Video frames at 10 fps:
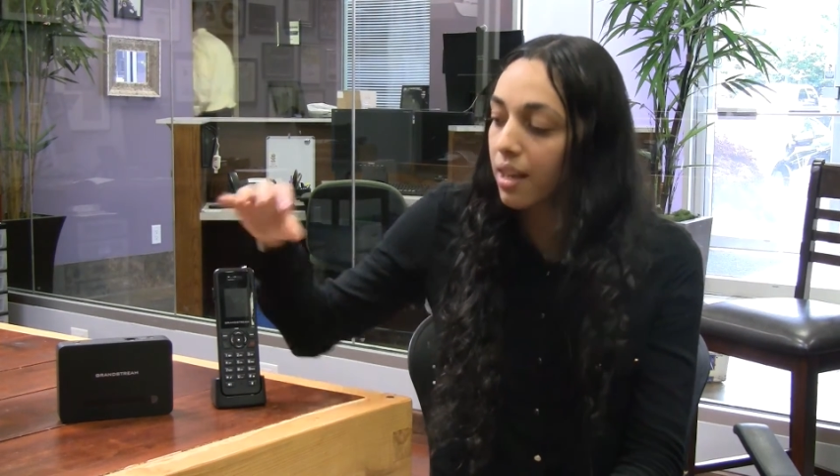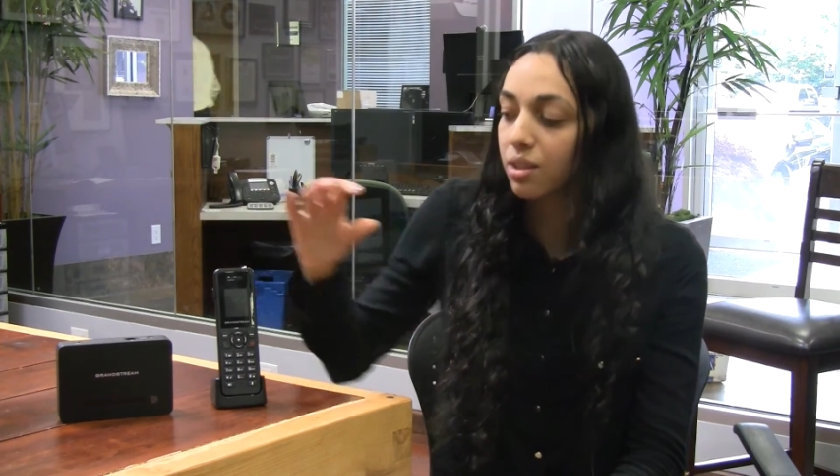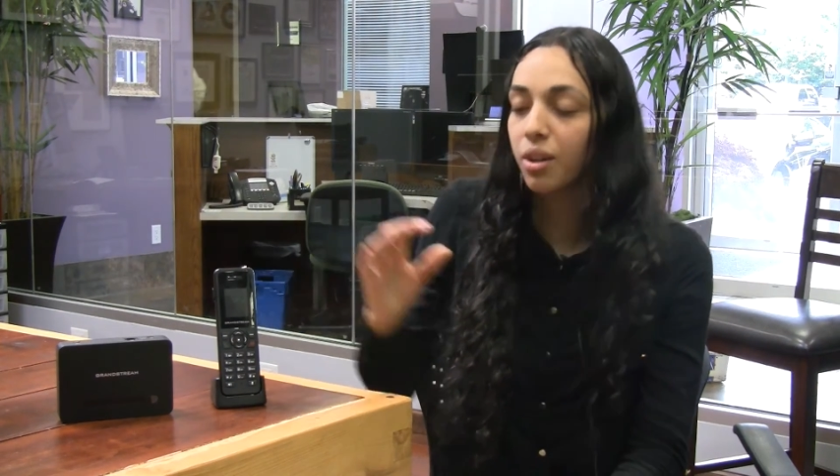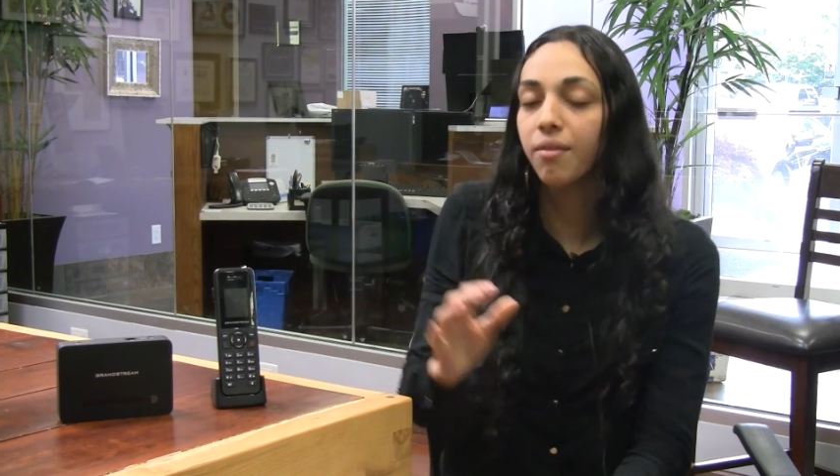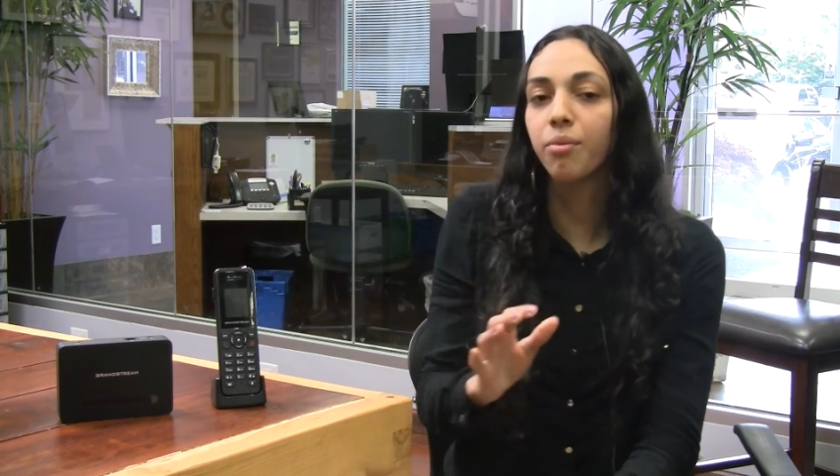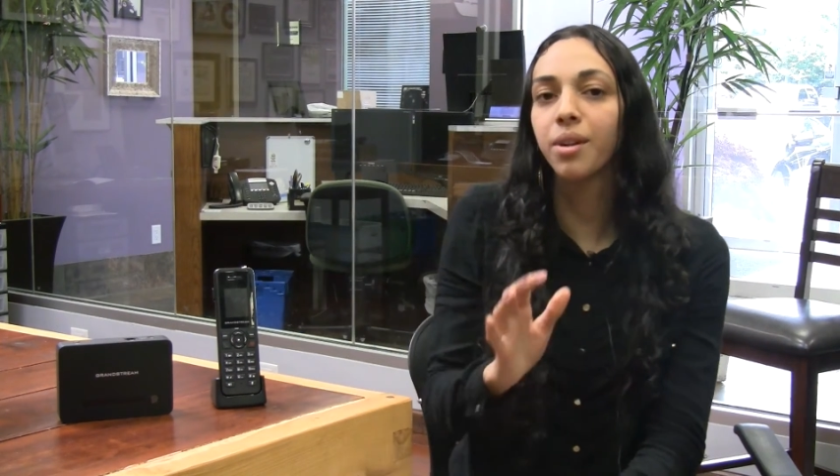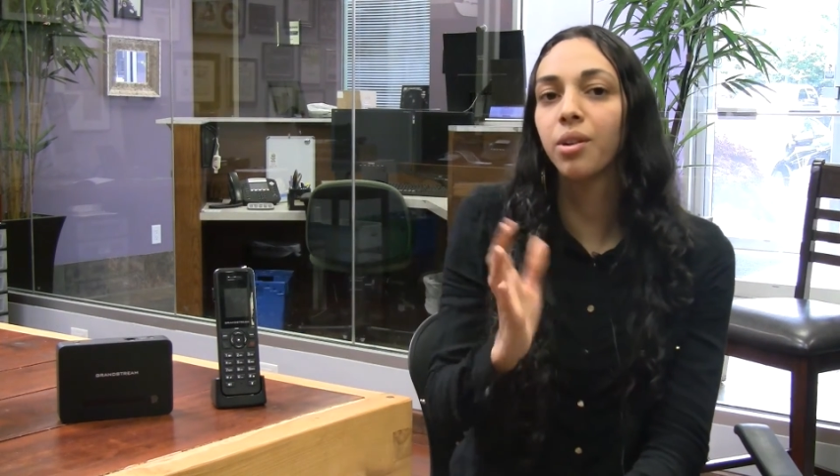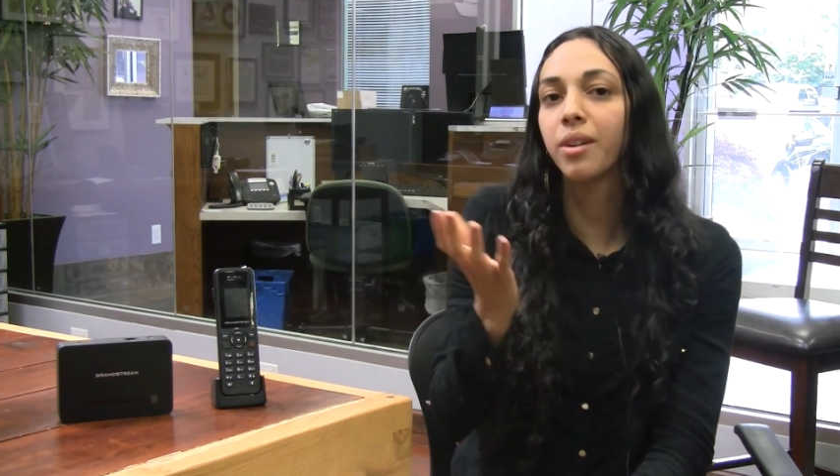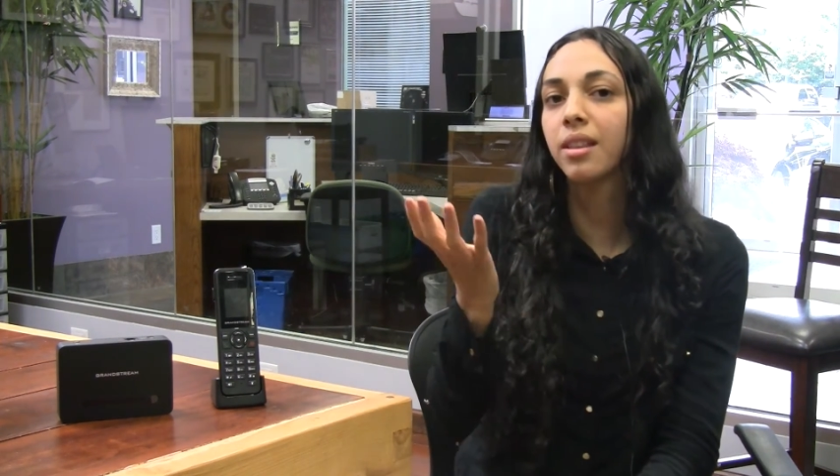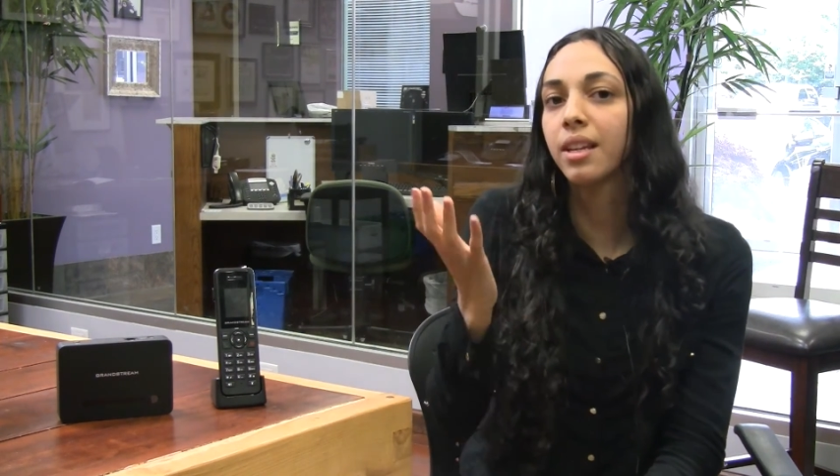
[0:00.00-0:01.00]
so if you want to
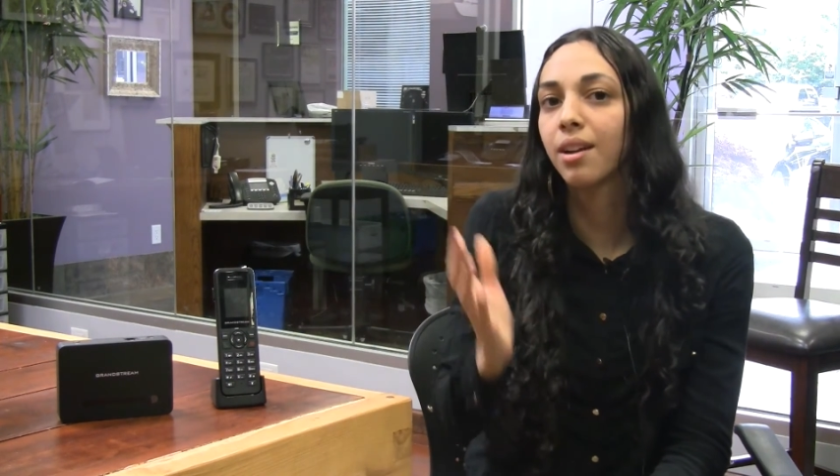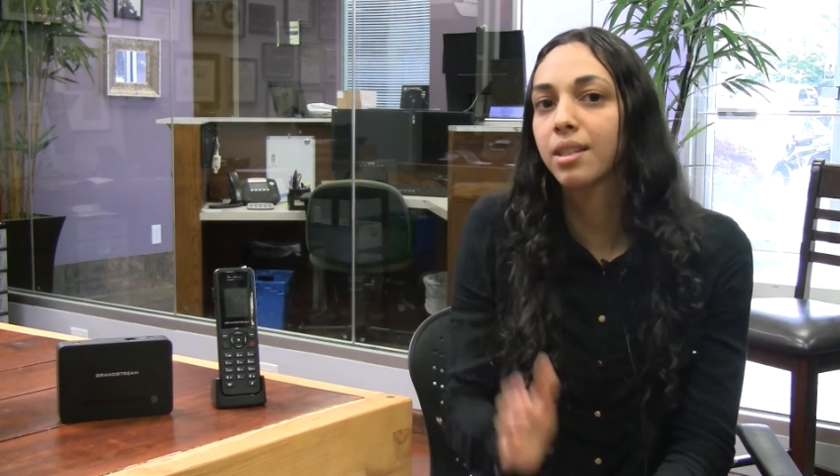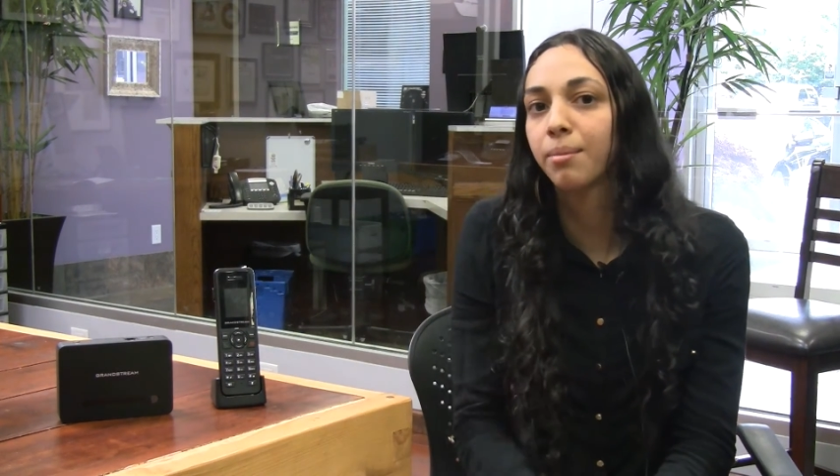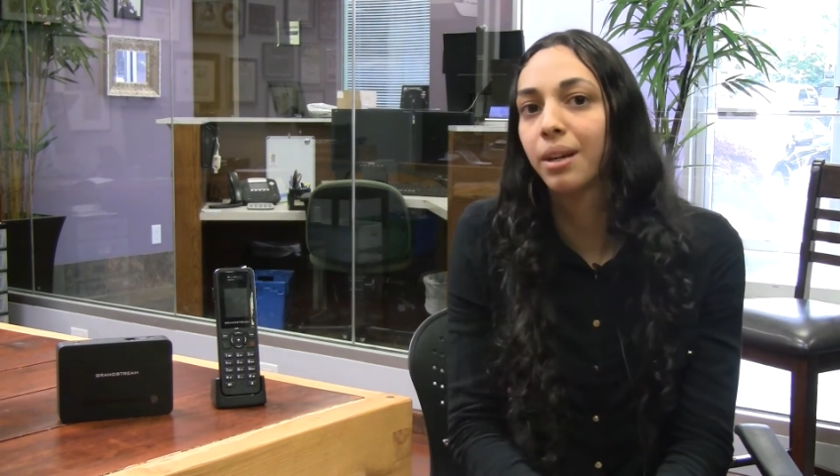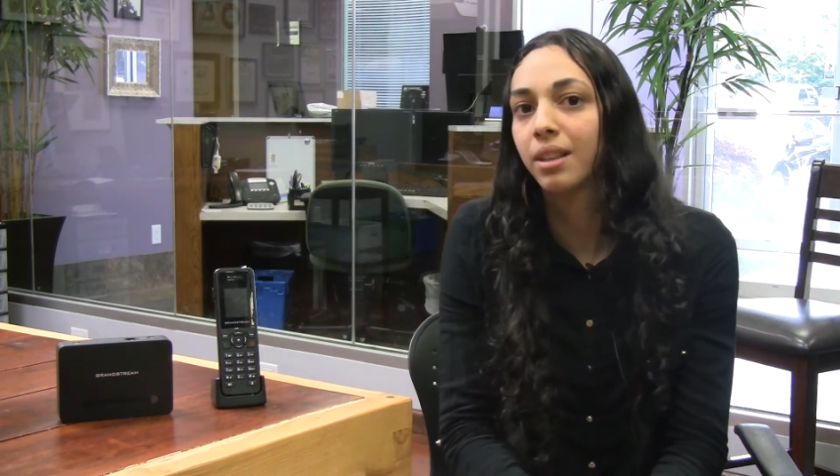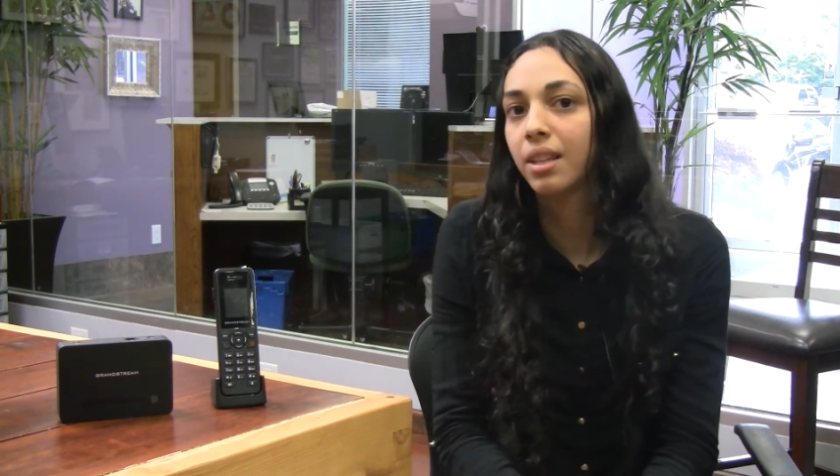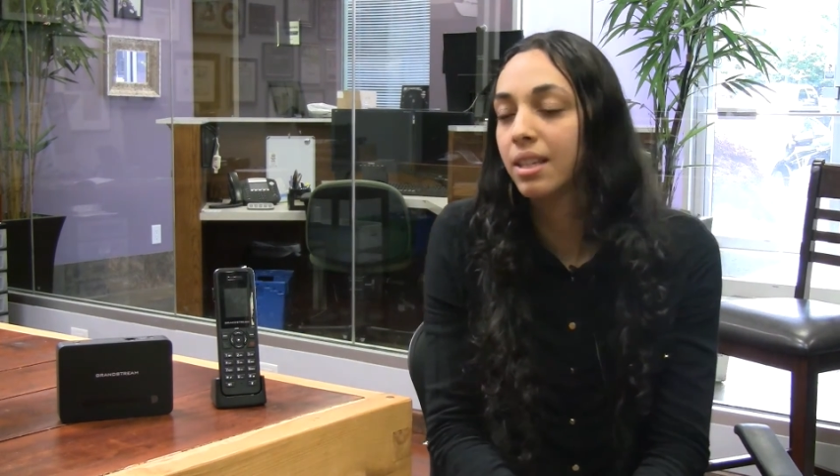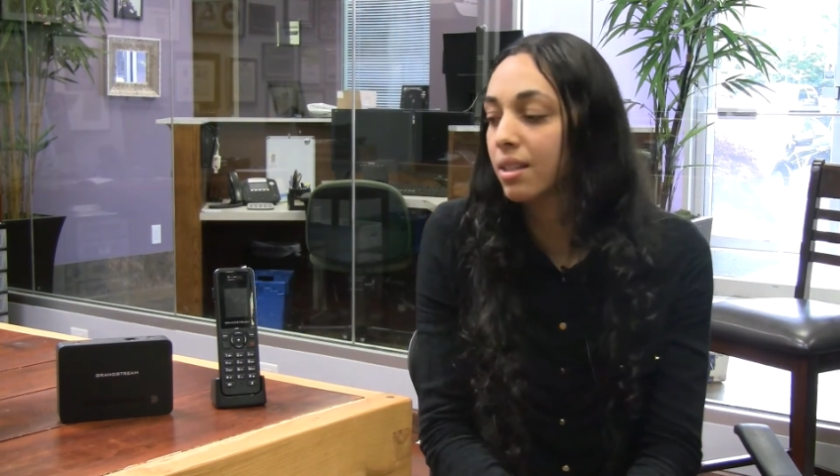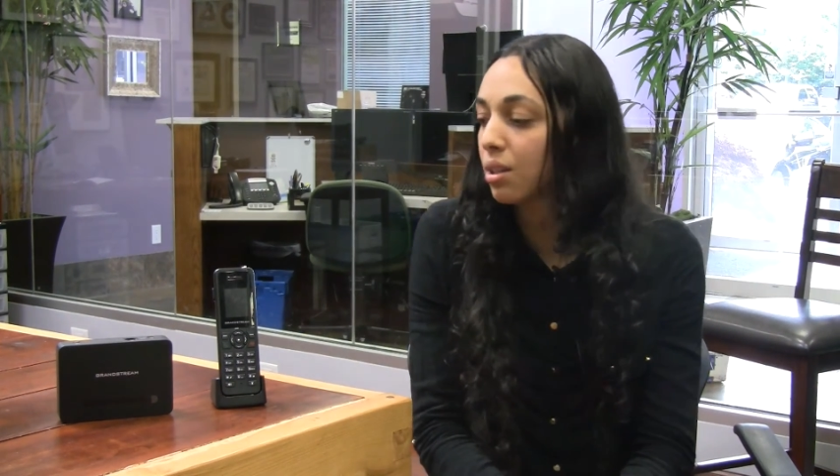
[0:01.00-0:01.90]
know anything else about these